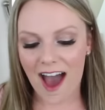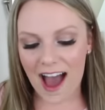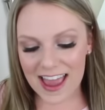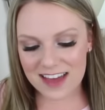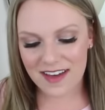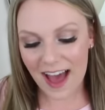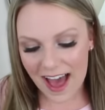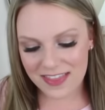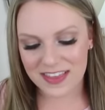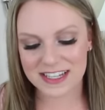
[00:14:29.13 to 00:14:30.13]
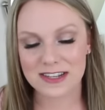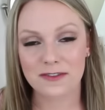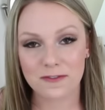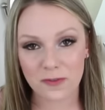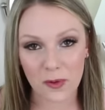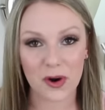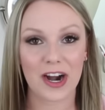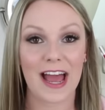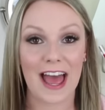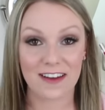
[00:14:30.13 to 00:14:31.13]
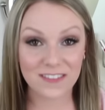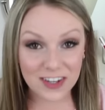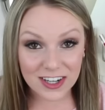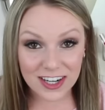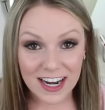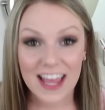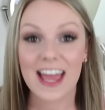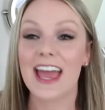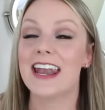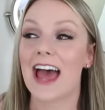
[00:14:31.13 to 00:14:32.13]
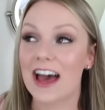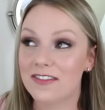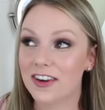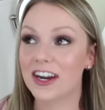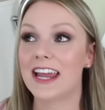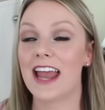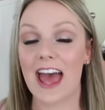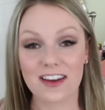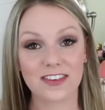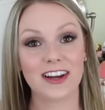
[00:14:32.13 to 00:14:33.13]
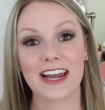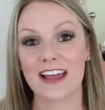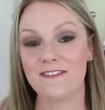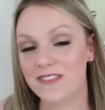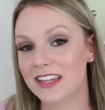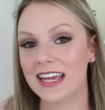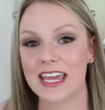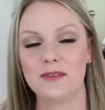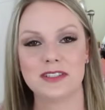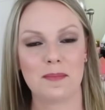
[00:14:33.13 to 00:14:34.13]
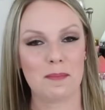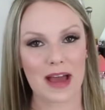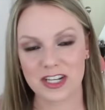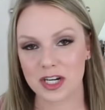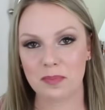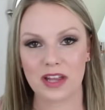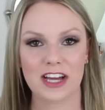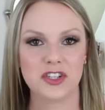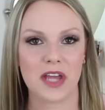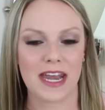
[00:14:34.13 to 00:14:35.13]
I have had this forever and ever and ever, and I feel like it was a magic blush,